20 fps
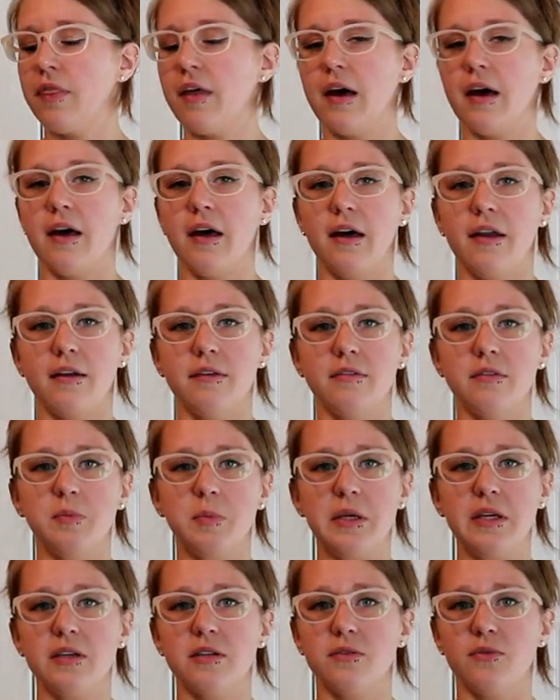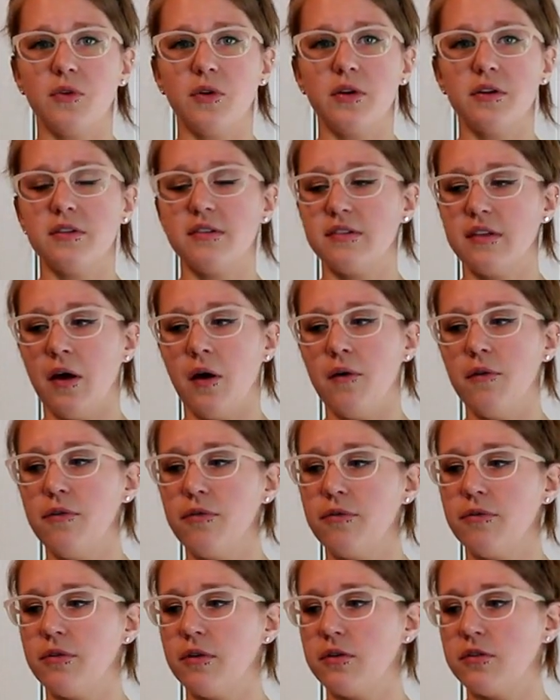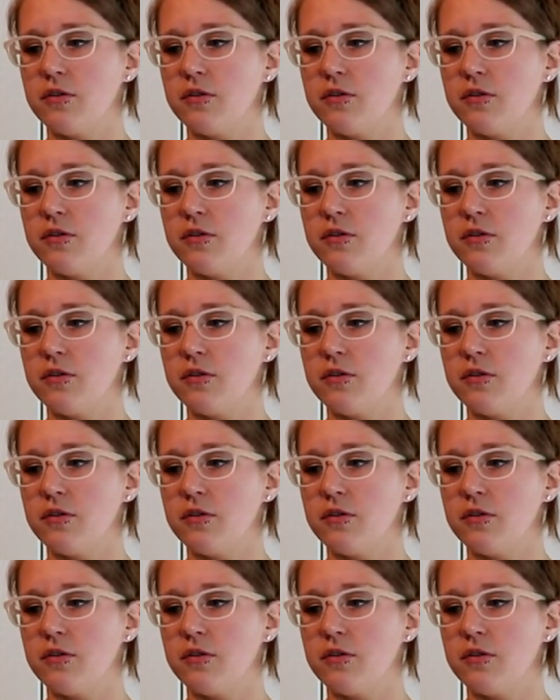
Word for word: that kind of speaks for itself.